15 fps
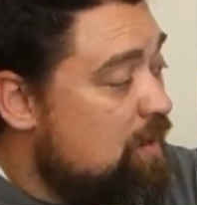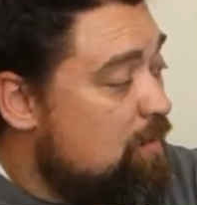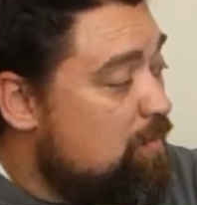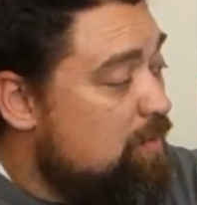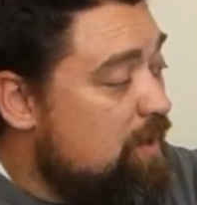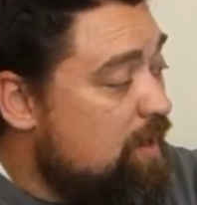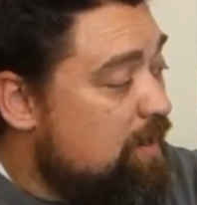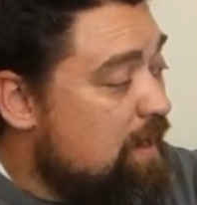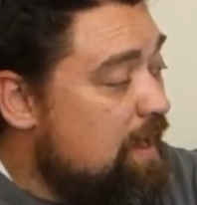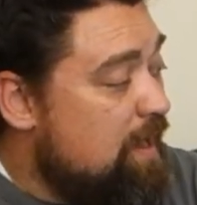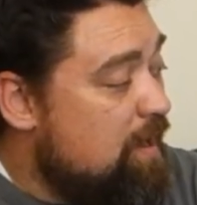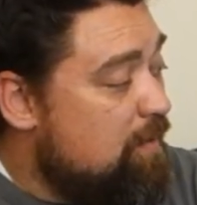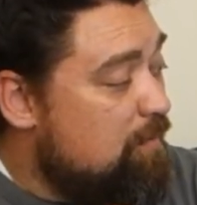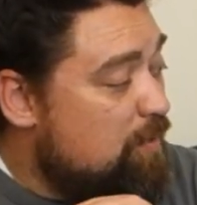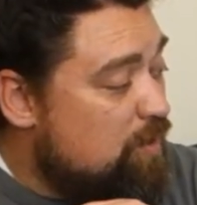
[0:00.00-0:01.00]
But
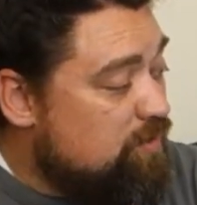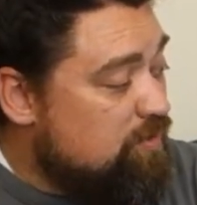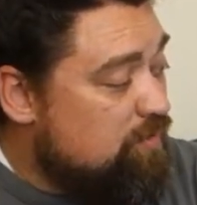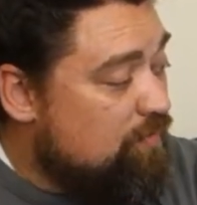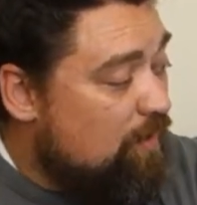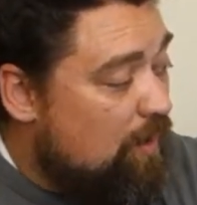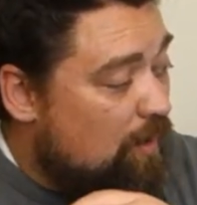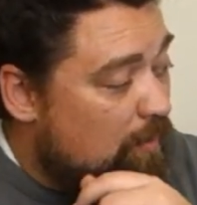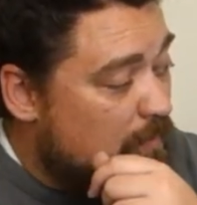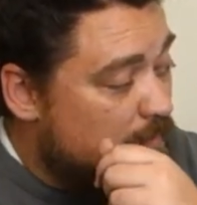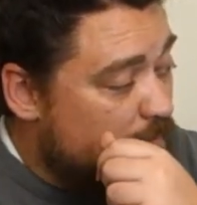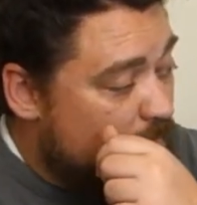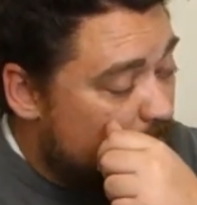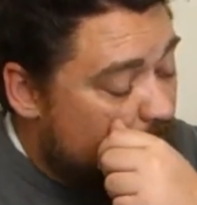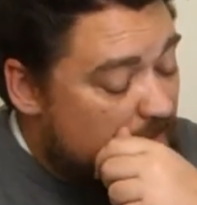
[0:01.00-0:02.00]
most of all,
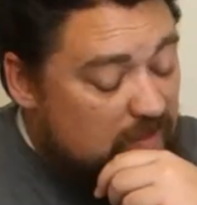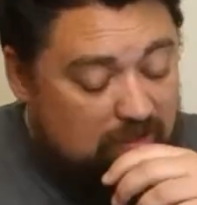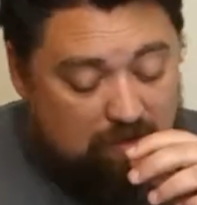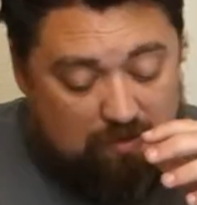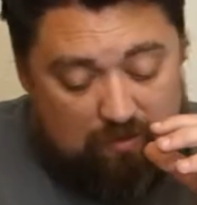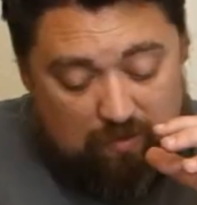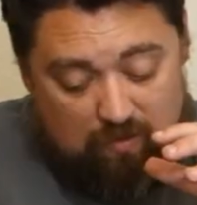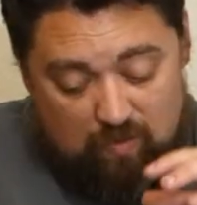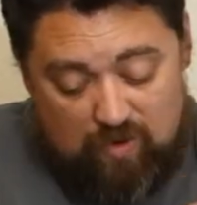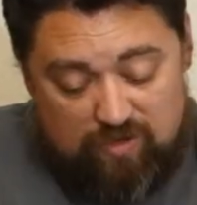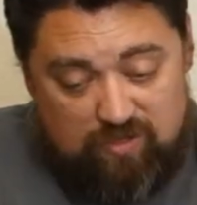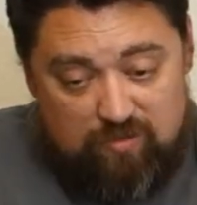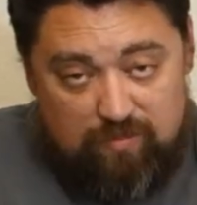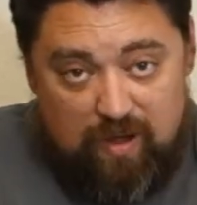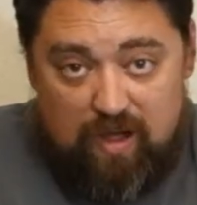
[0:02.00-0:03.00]

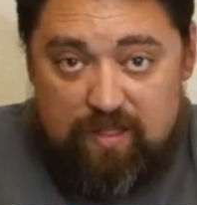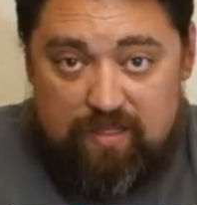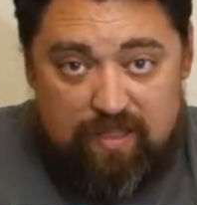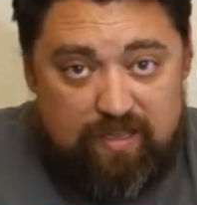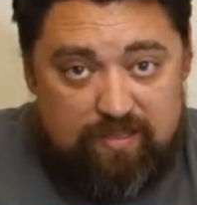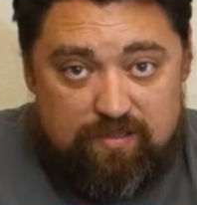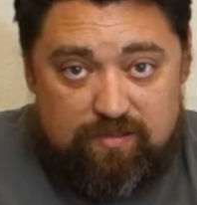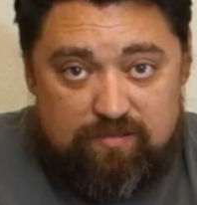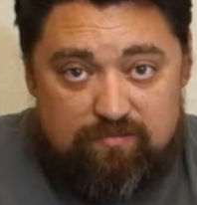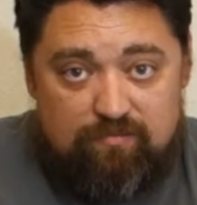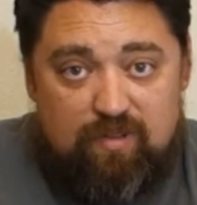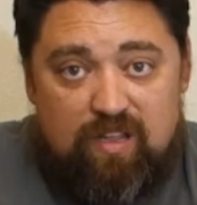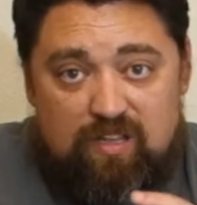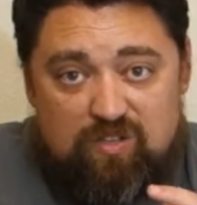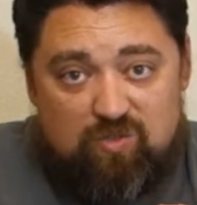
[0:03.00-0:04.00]
once you buy these,
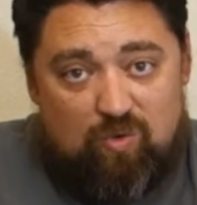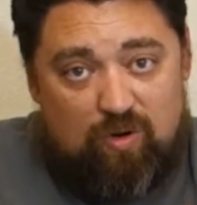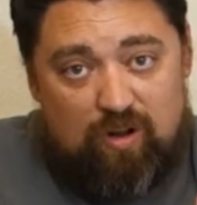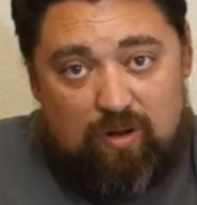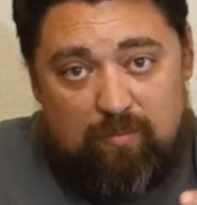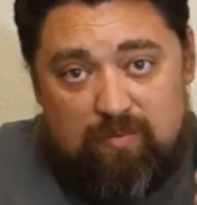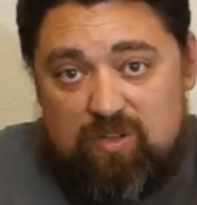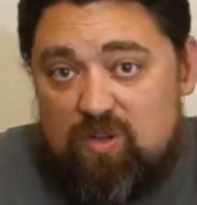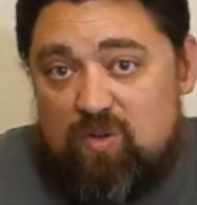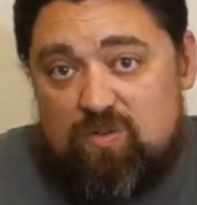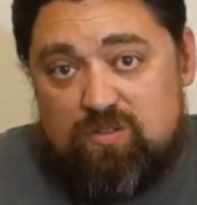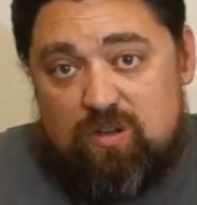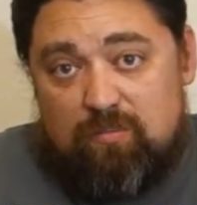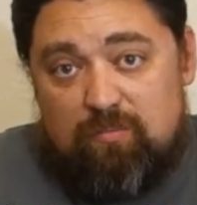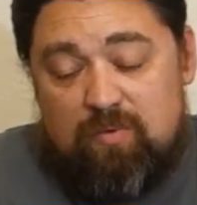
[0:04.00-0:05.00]
enjoy them. Use
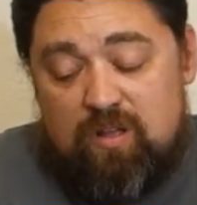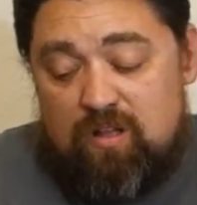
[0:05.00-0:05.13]
them.